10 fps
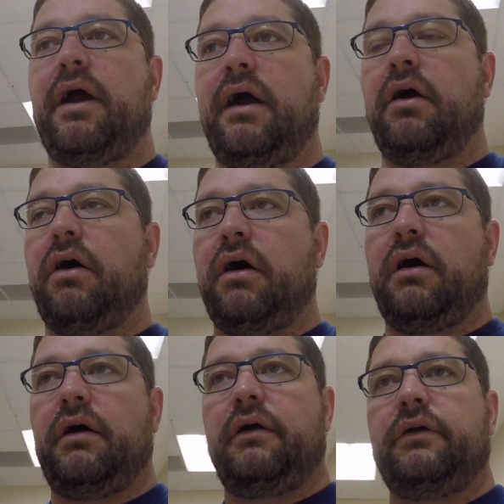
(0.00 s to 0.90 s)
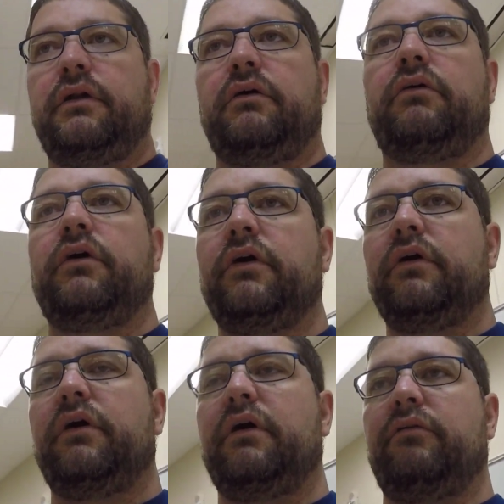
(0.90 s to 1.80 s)

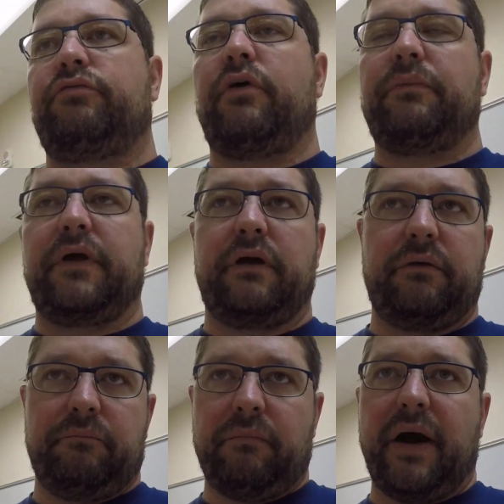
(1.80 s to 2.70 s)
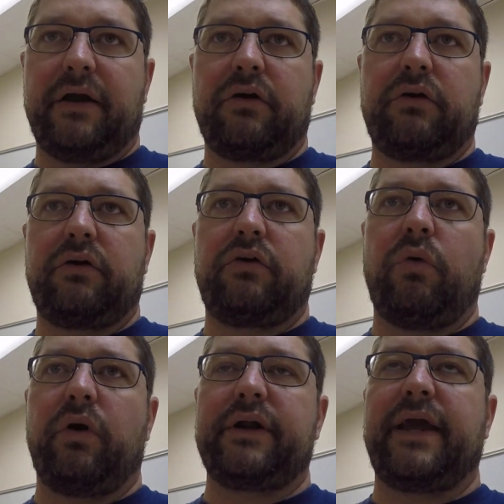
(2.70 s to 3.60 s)
from my
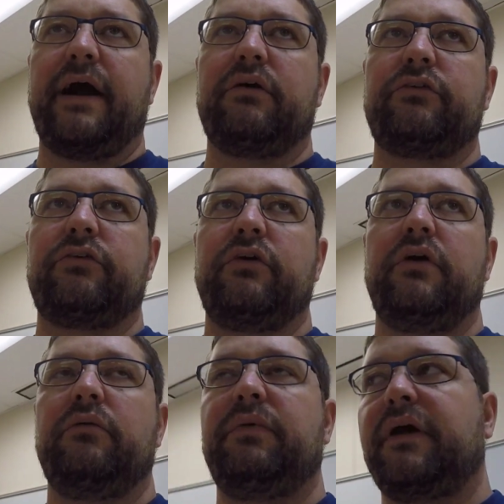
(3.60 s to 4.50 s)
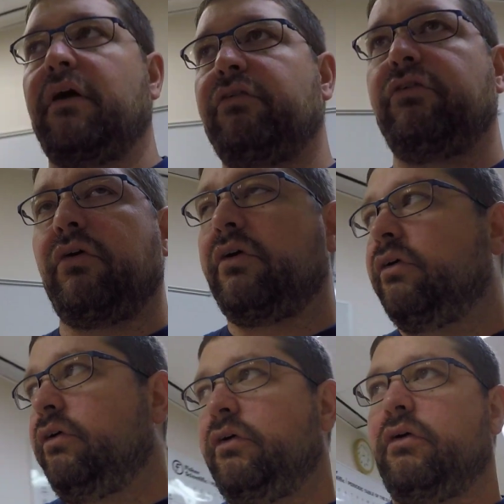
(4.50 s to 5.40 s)
corn counts, because
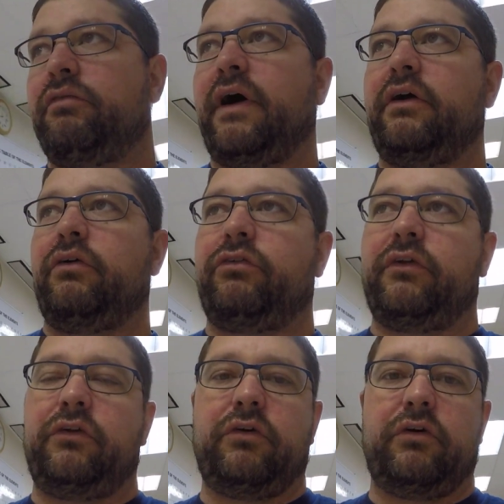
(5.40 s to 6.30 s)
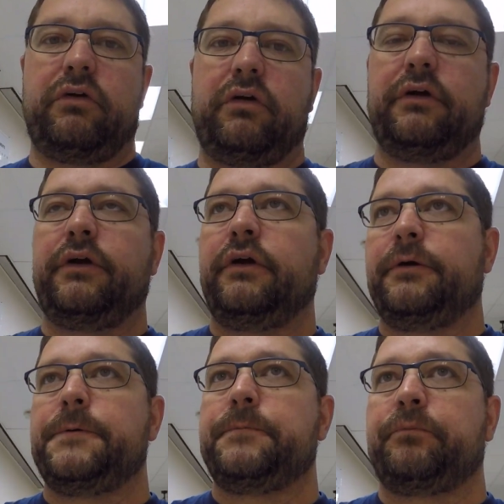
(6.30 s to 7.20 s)
your values and your
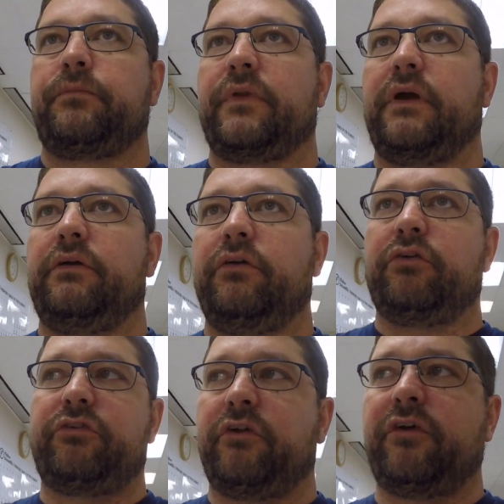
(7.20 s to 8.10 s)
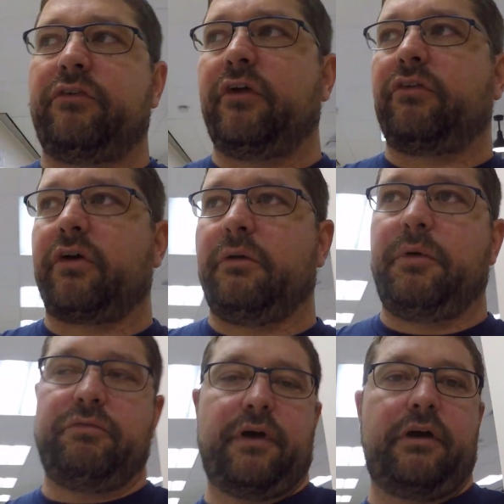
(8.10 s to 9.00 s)
statistics are going to be
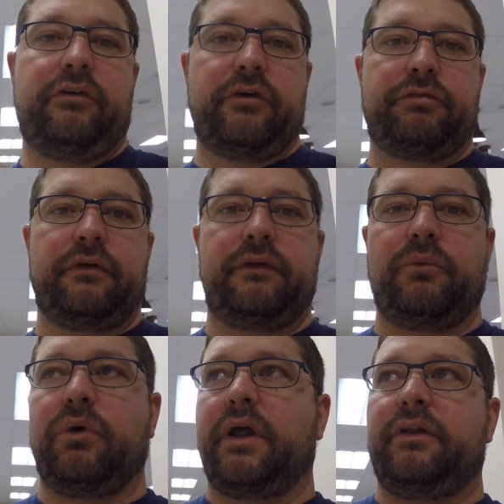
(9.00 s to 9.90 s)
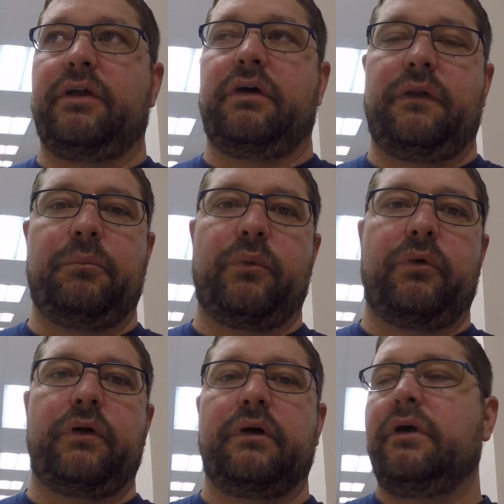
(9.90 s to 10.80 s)
very different than what I did on the
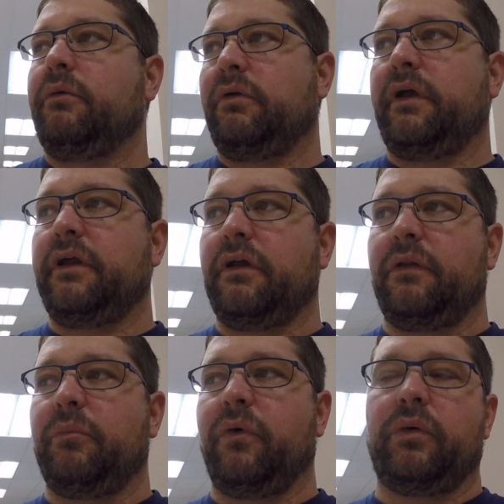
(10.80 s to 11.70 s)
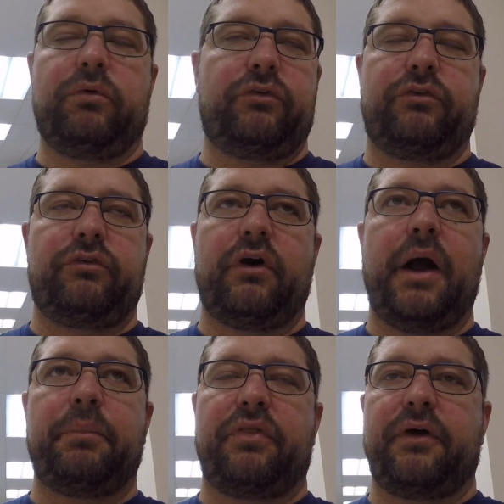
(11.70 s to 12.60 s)
board. What I did on the board was
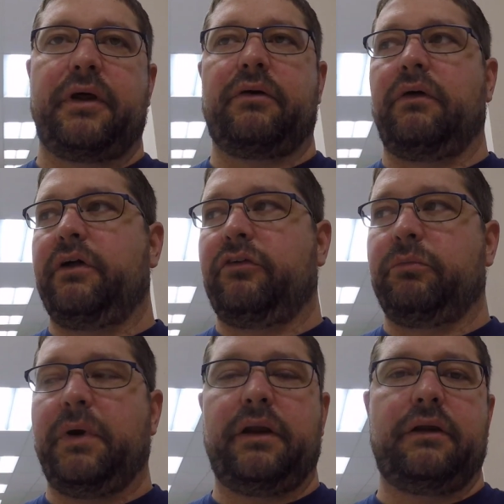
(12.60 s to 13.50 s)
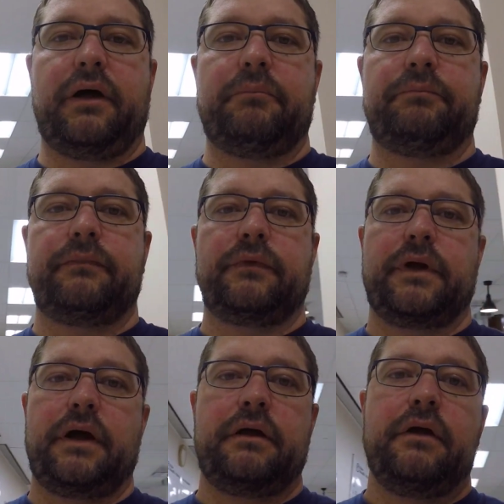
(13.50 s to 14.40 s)
hypothetical. I just made it up.
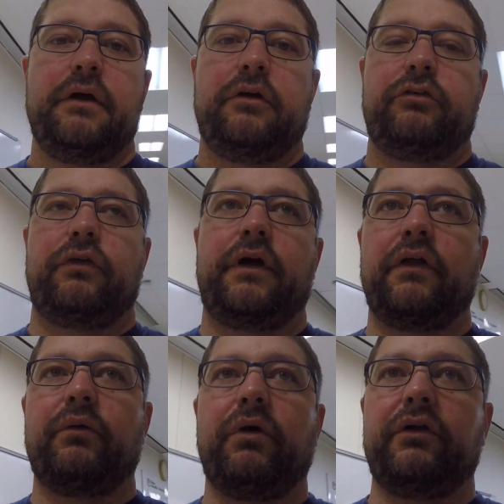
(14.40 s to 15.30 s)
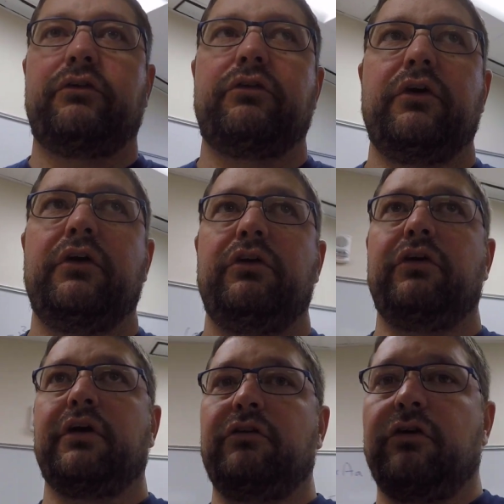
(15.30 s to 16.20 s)
Okay? So the other ones, you
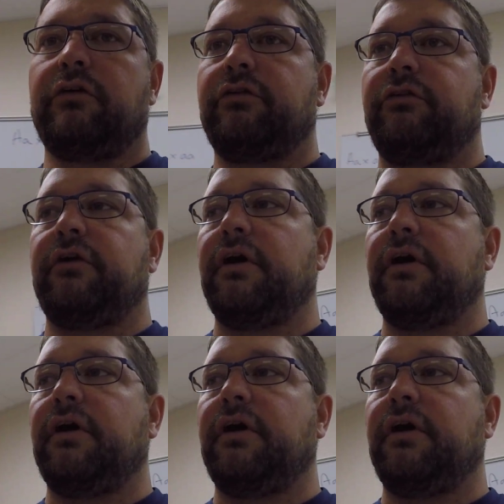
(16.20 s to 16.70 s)
can just